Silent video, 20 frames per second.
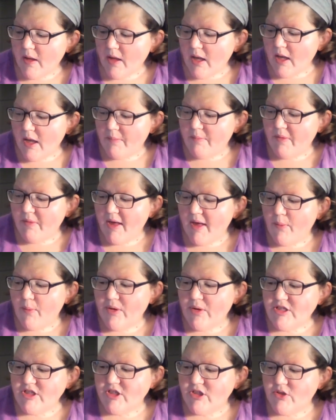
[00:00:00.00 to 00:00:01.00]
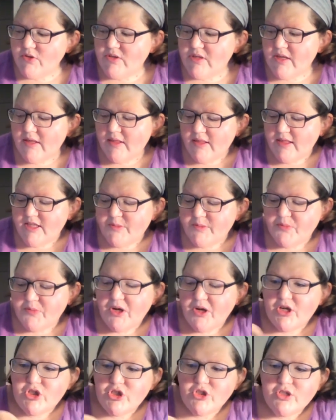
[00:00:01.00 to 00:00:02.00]
I was using this
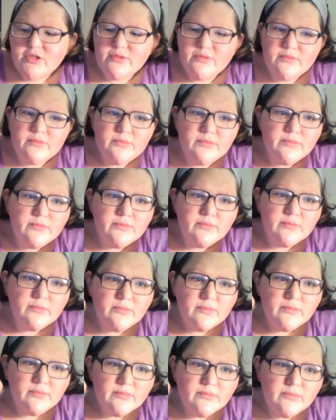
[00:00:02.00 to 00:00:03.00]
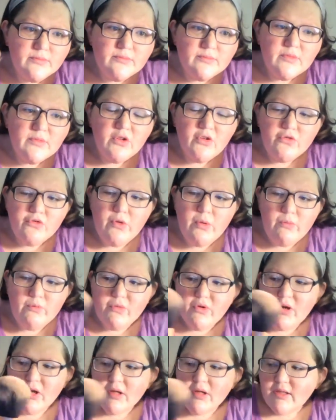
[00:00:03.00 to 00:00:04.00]
brush from
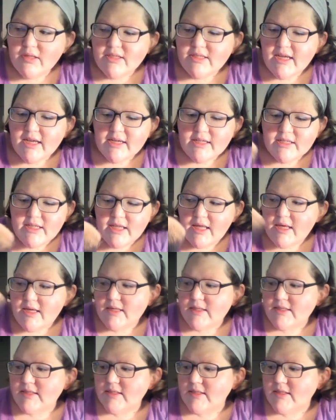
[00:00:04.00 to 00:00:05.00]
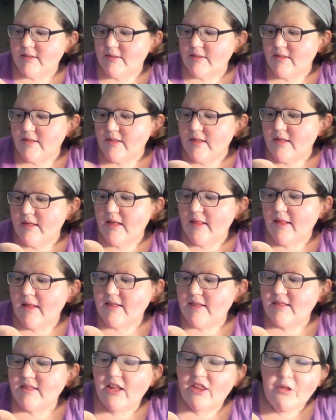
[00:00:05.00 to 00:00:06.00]
Real Techniques. This
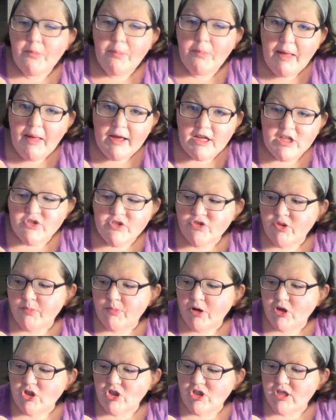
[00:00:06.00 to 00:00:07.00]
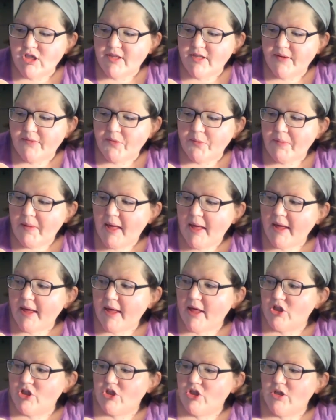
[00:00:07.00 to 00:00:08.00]
is not the package for the brush, it's a different
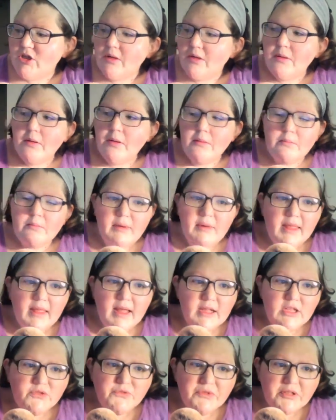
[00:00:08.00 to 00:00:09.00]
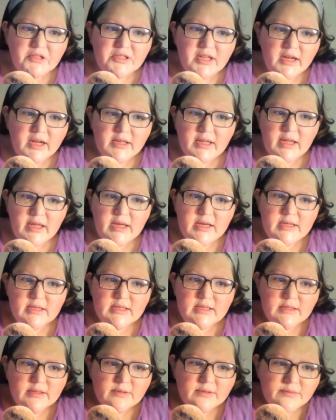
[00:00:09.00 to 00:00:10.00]
package. But that's Real
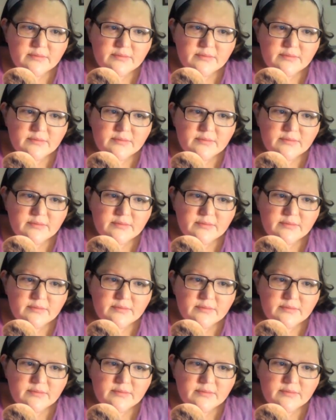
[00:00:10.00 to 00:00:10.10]
Techniques.